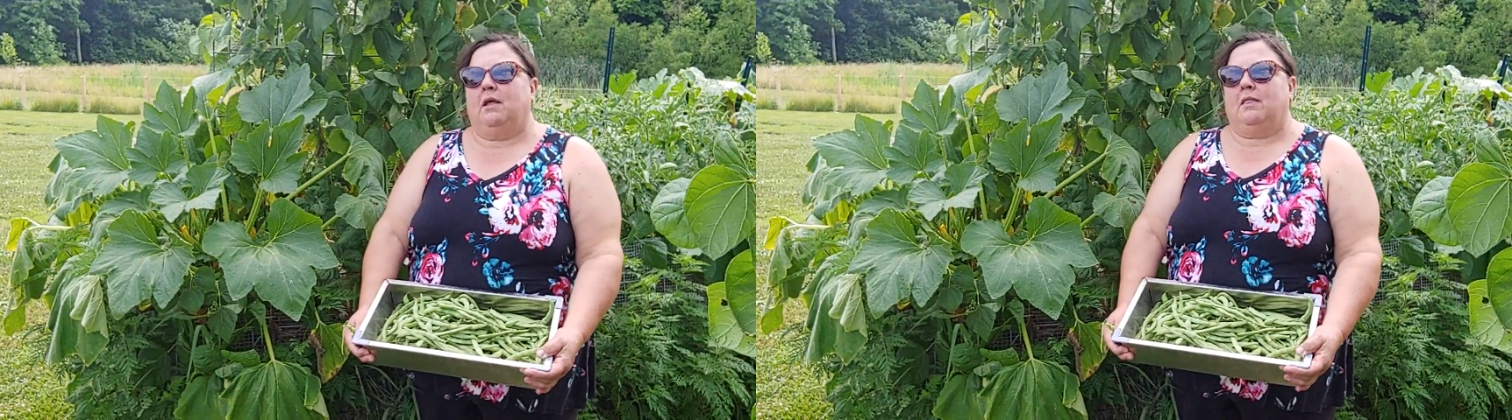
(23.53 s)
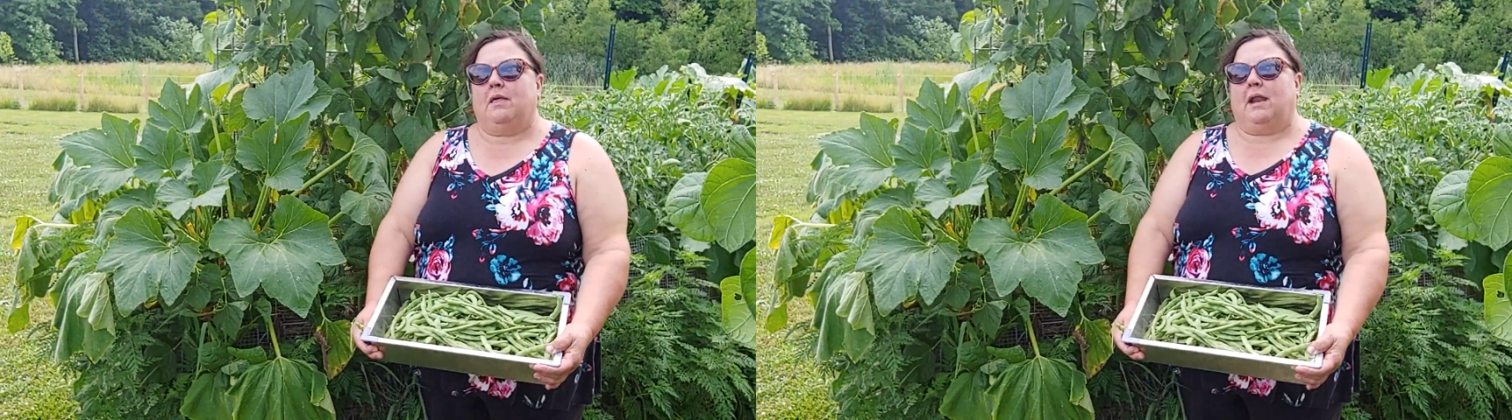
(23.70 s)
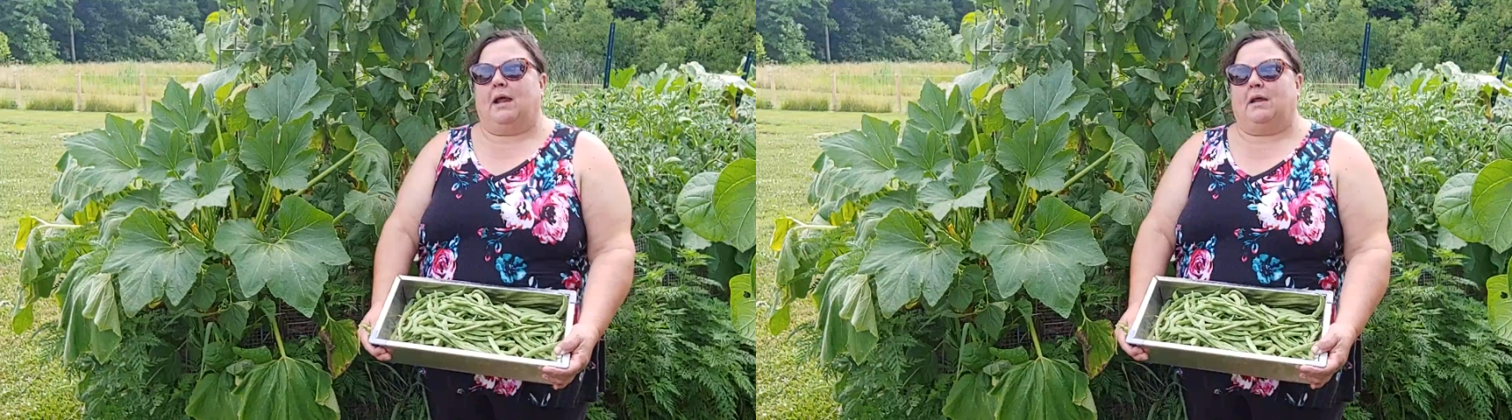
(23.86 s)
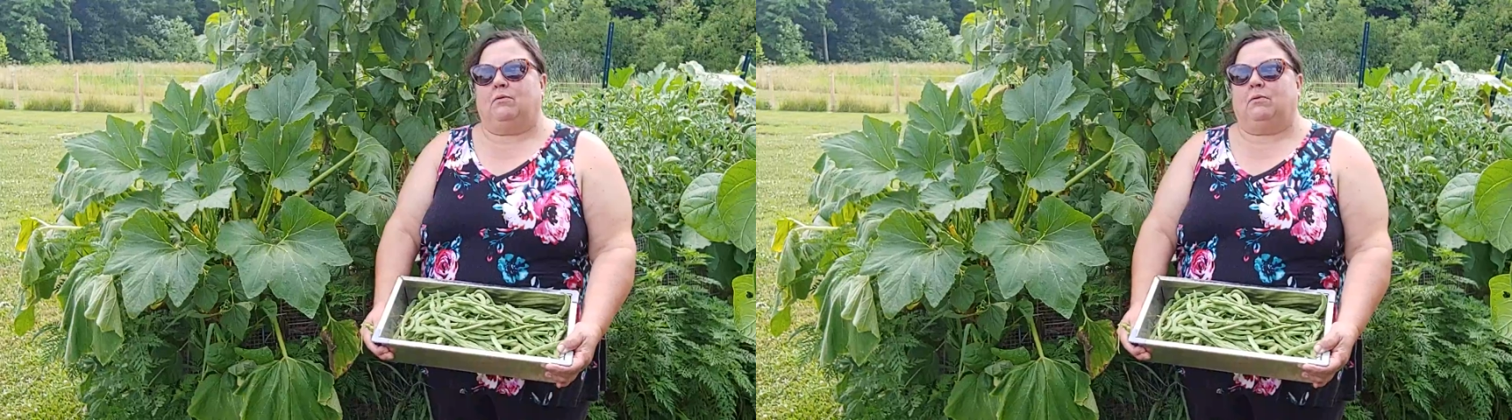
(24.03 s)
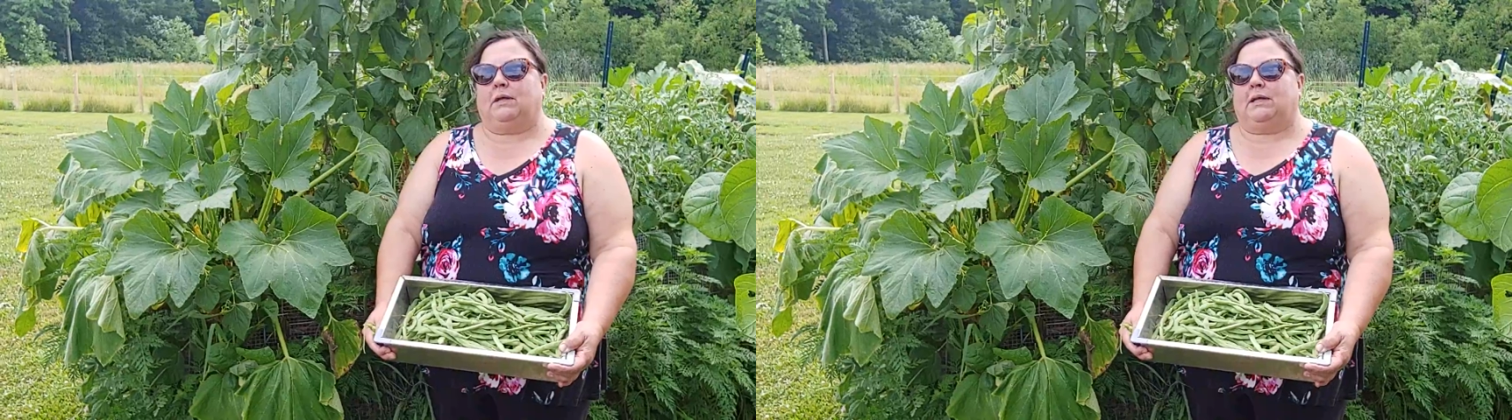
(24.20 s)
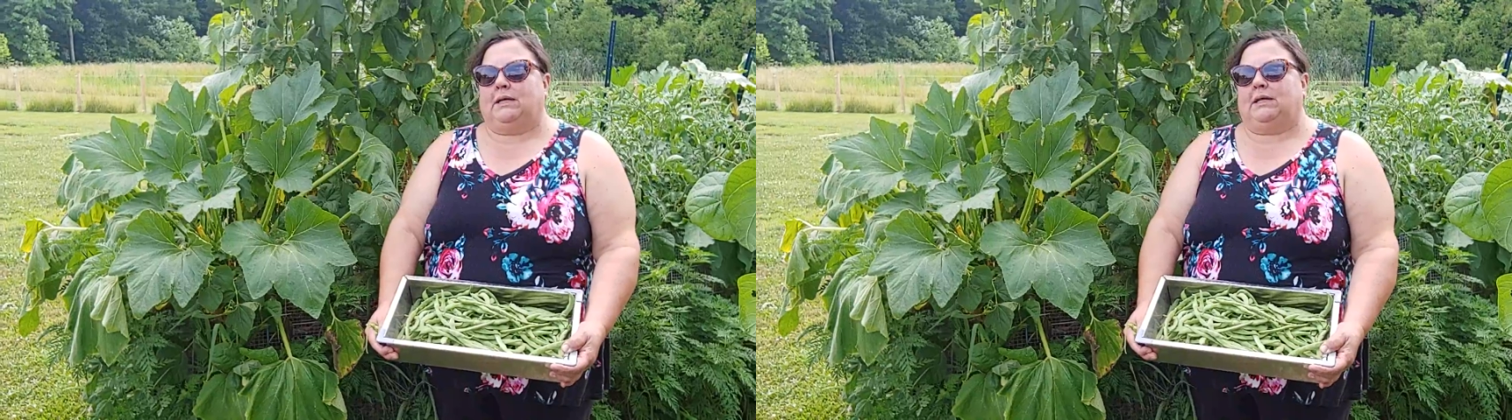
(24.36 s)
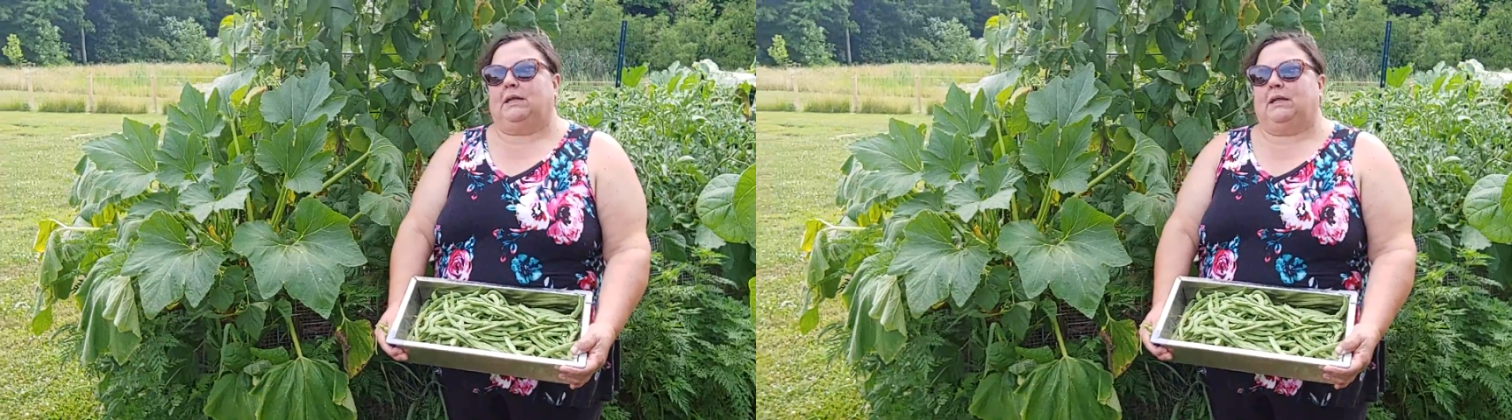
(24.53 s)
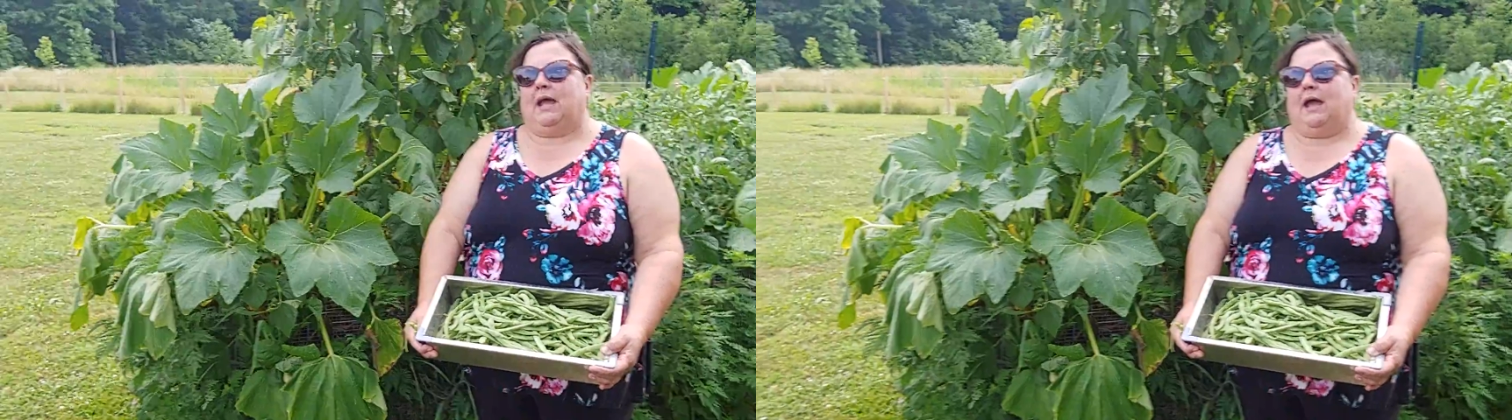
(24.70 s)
that I really didn't